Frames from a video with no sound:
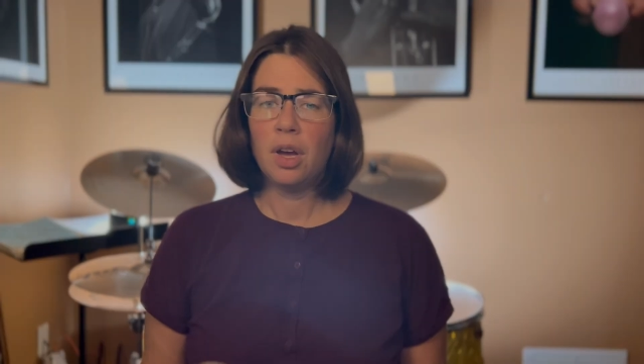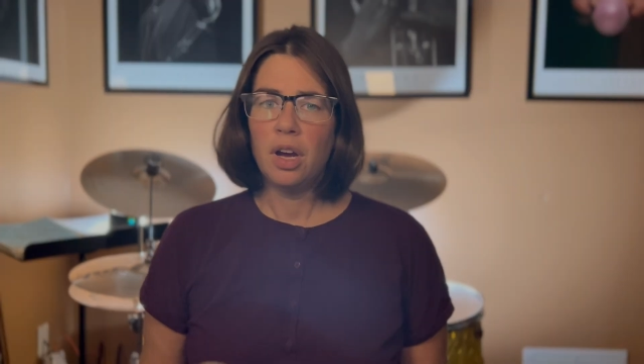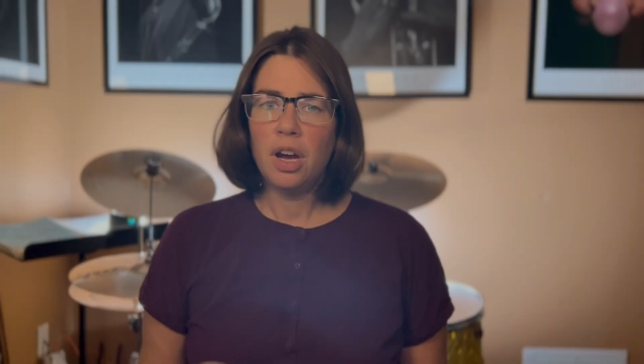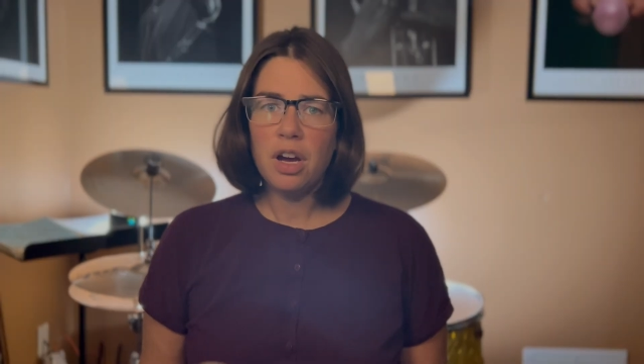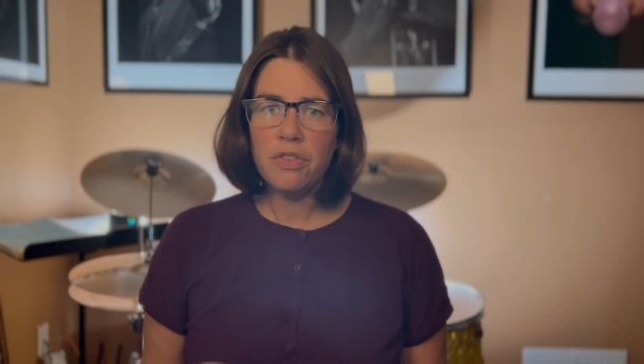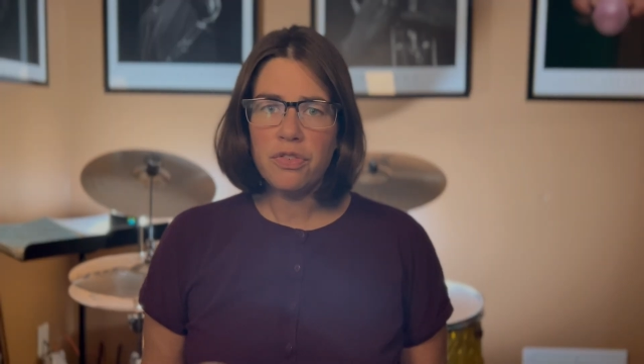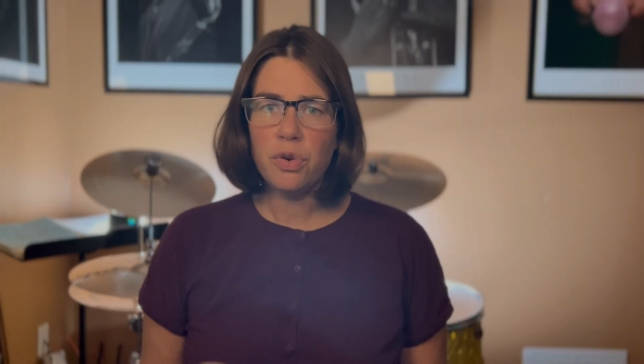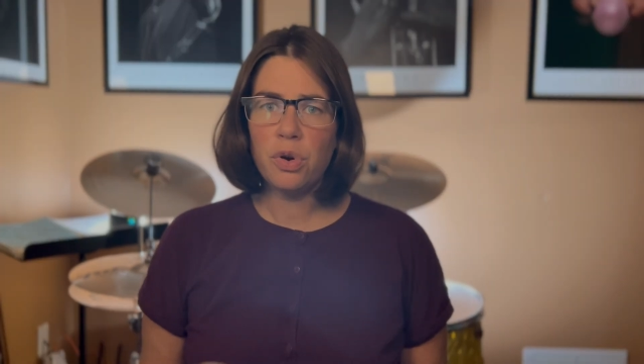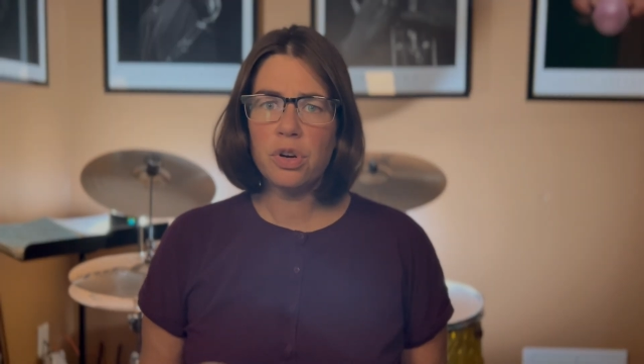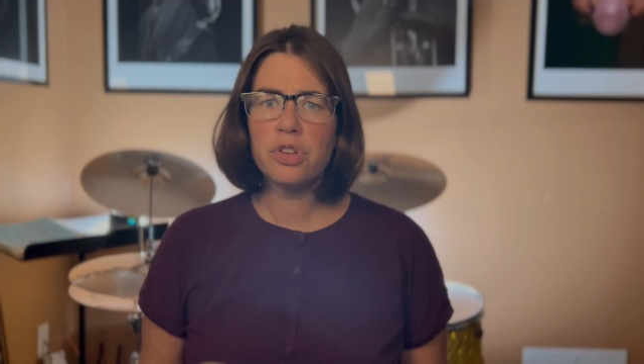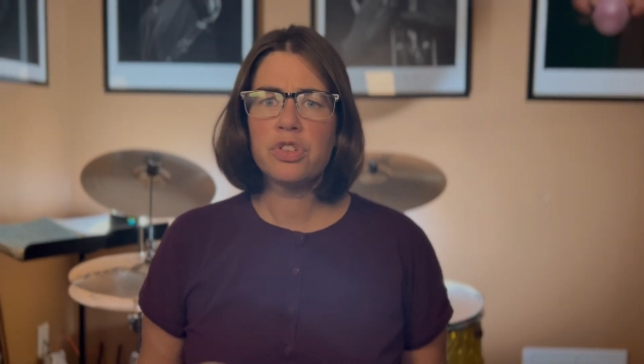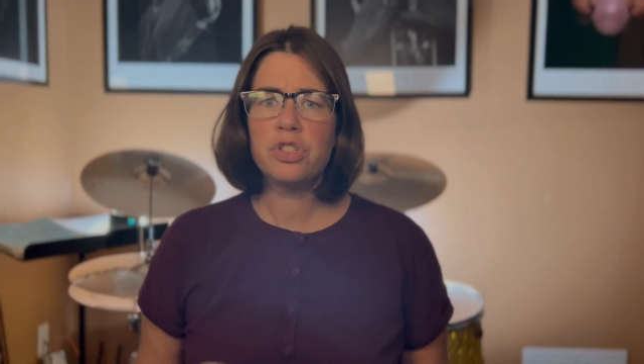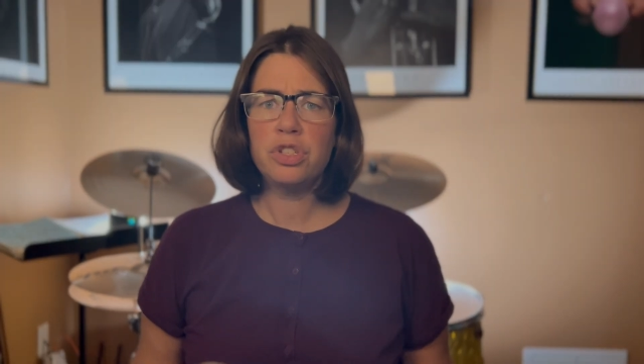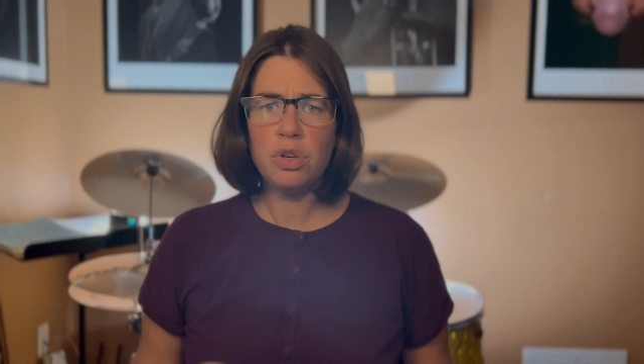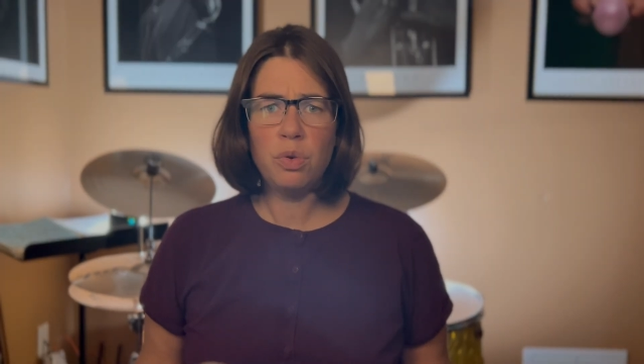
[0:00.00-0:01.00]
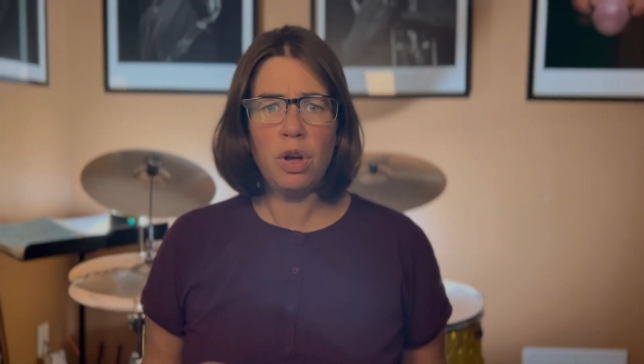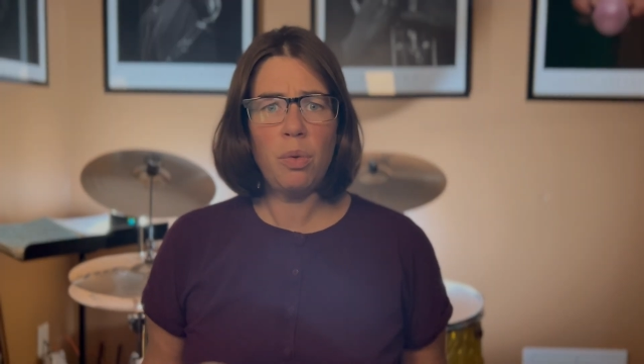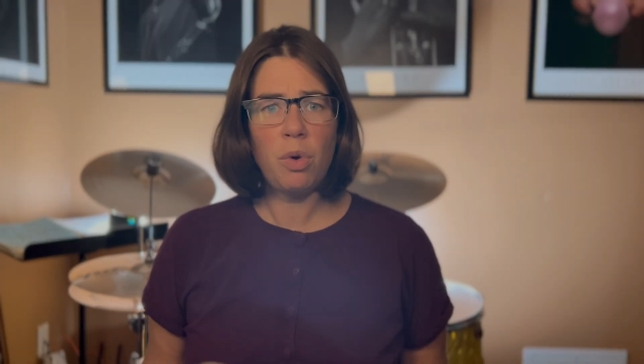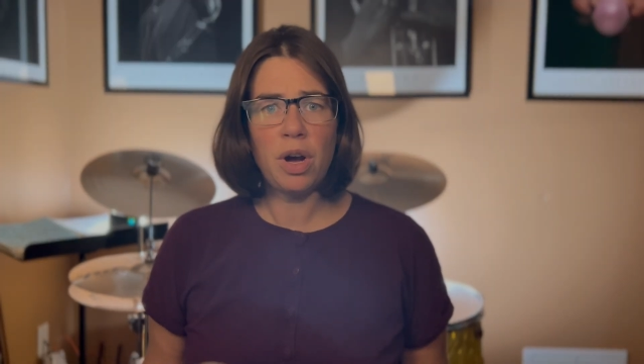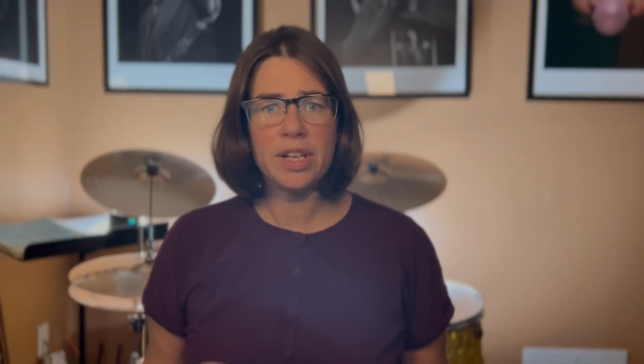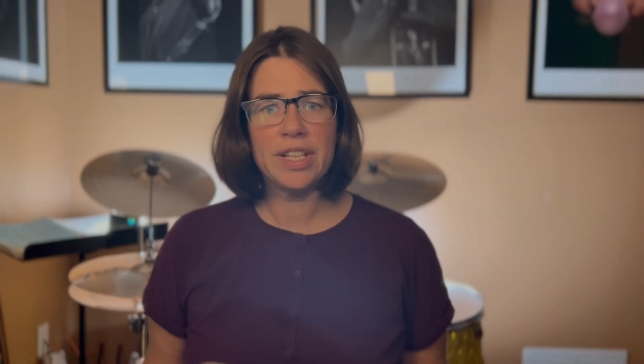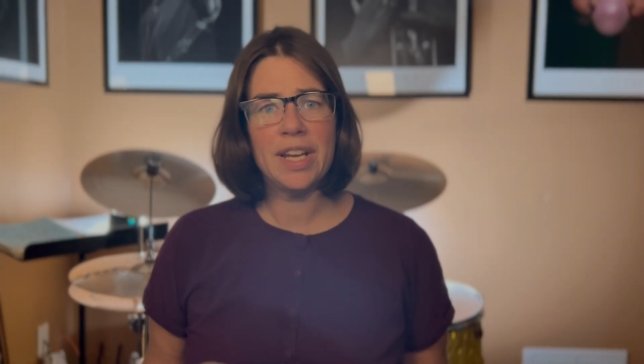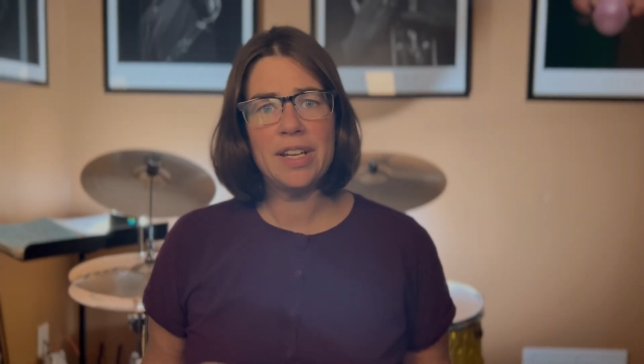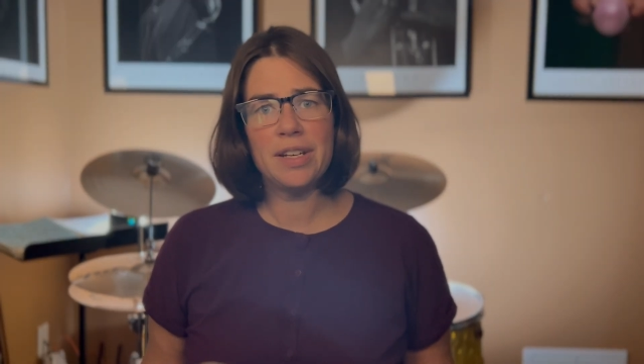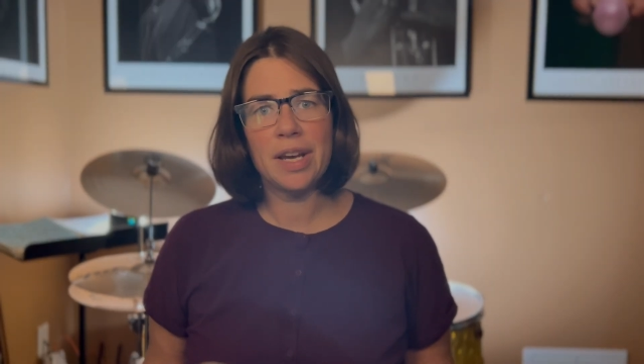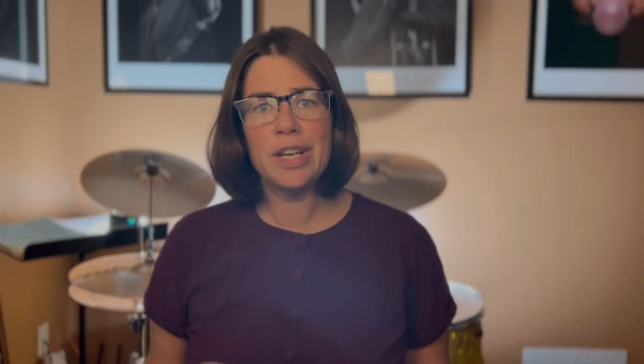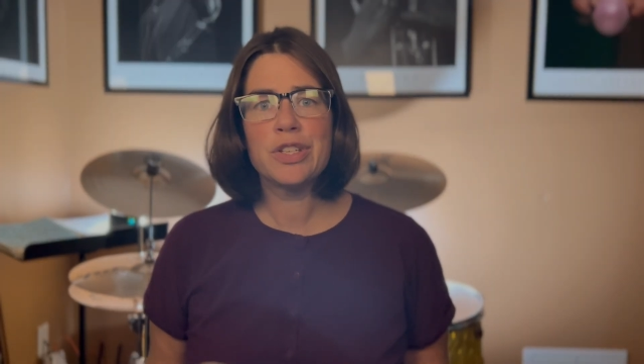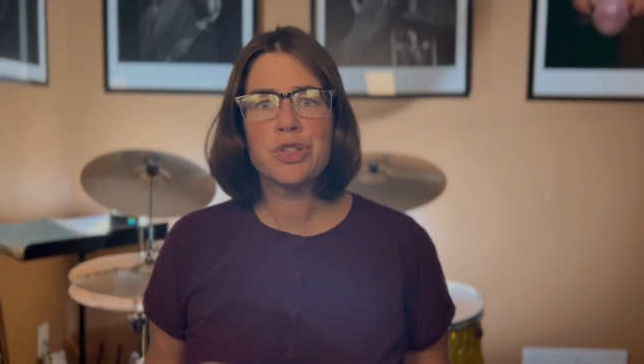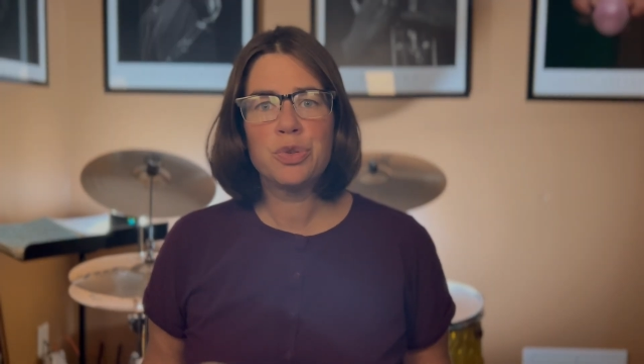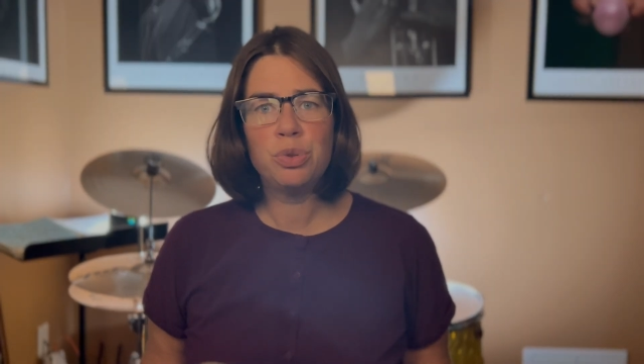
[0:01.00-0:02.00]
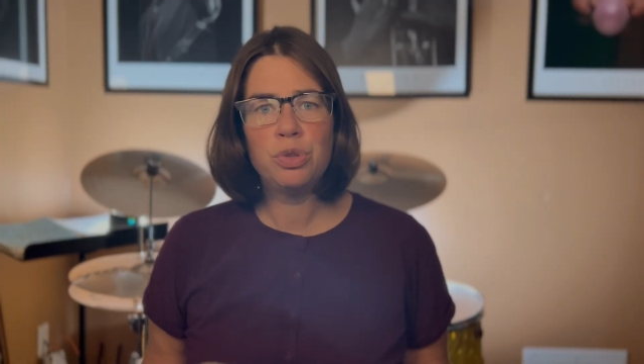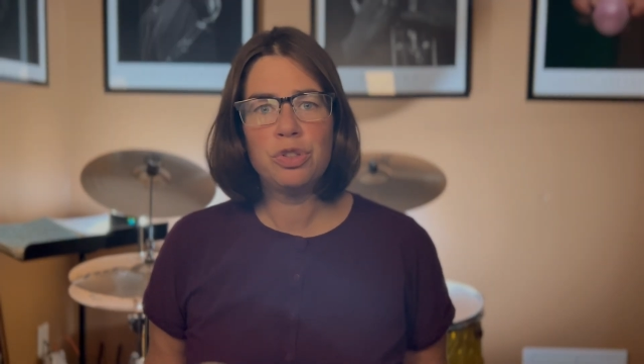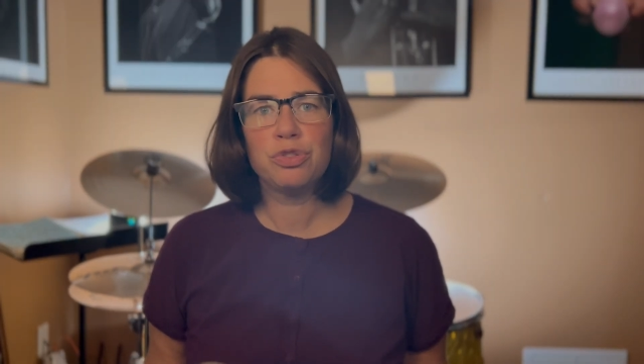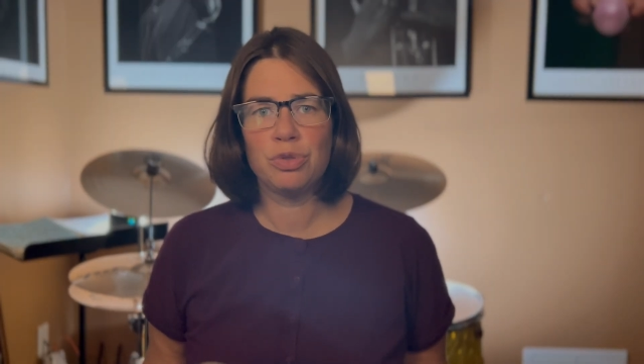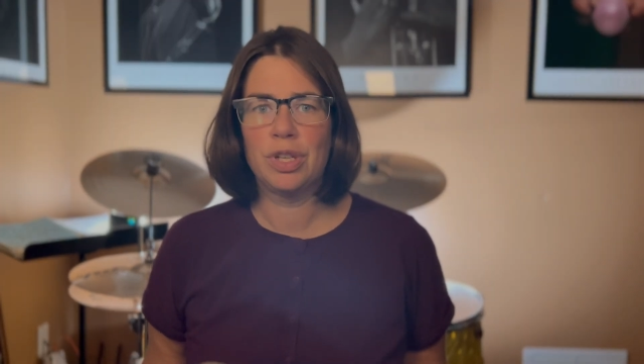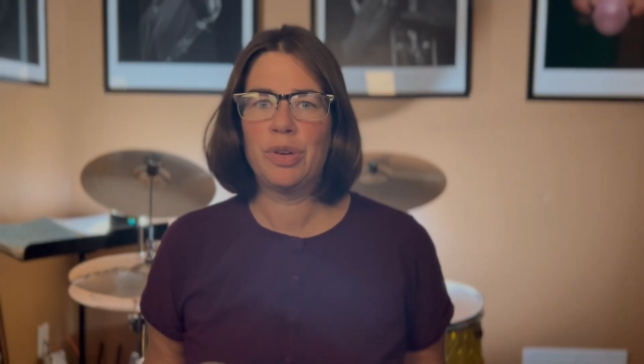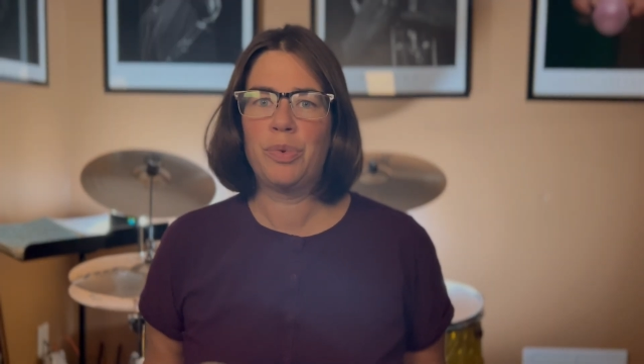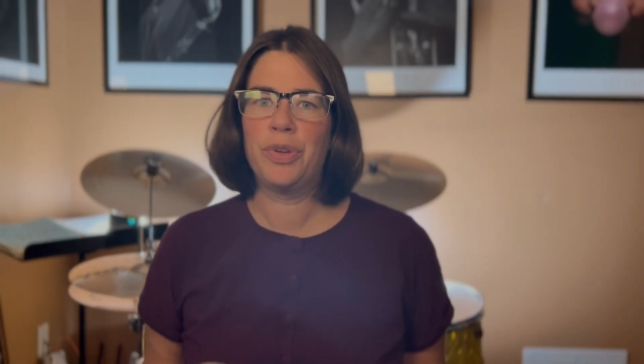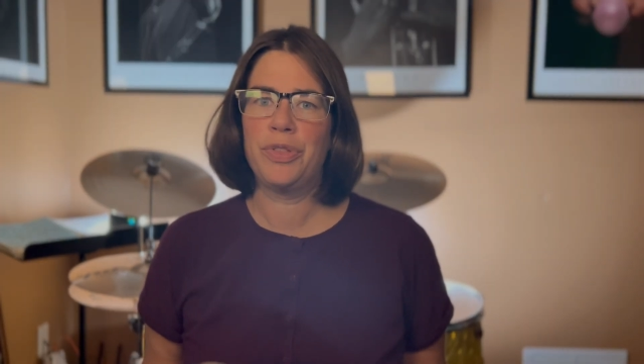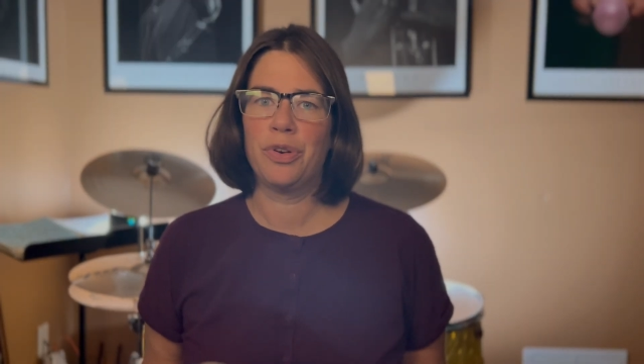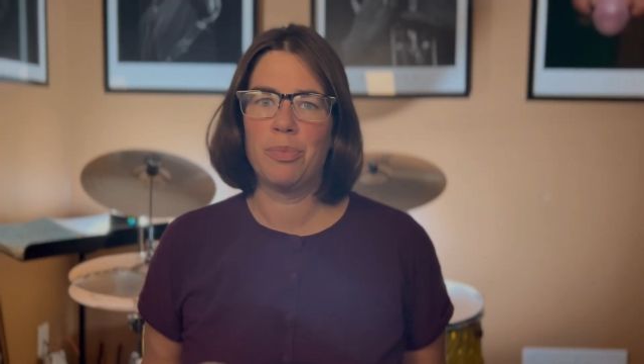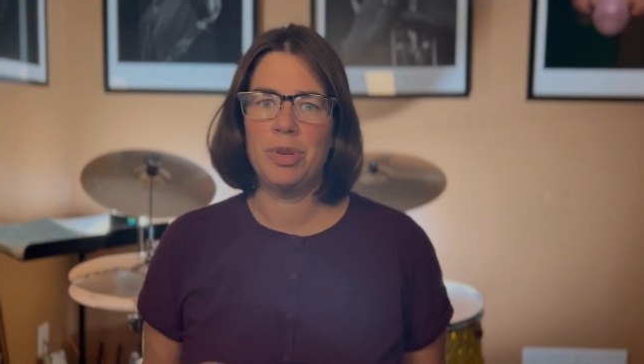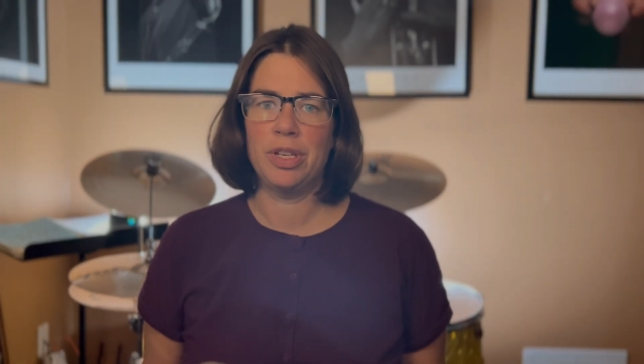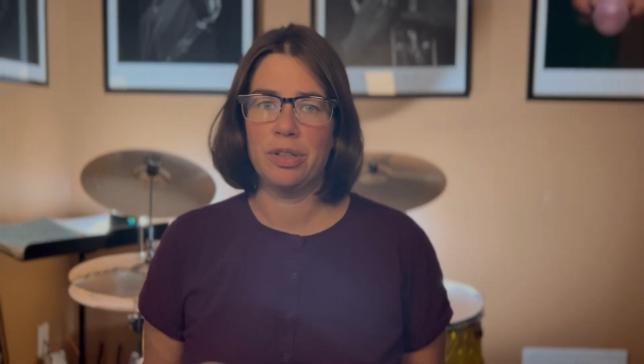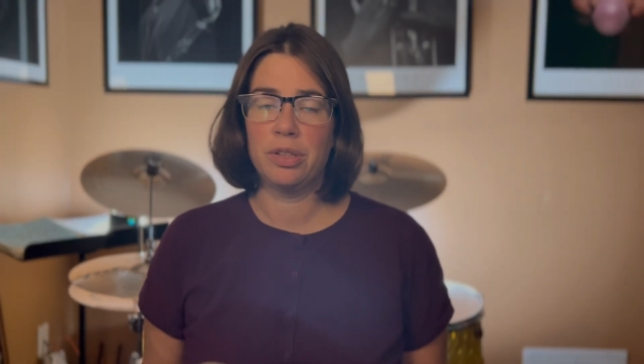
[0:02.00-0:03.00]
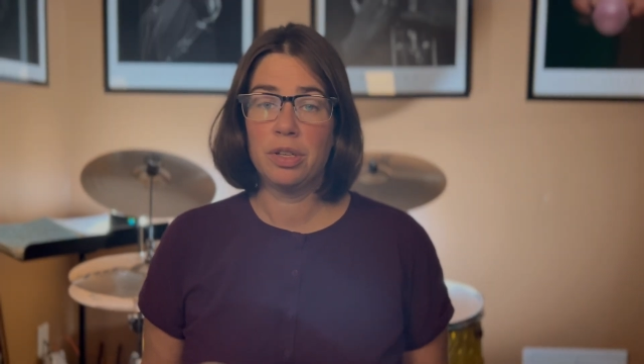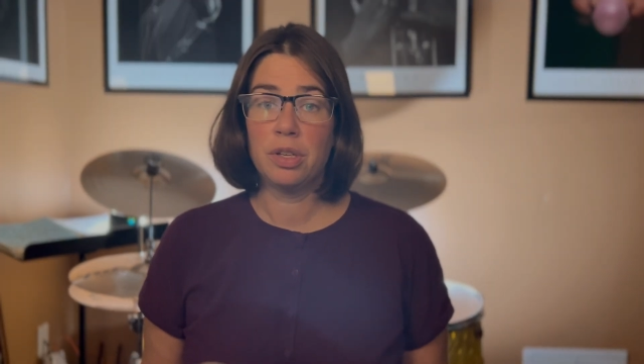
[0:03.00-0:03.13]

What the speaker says: Of course, you will want a nice cool drink with your meal.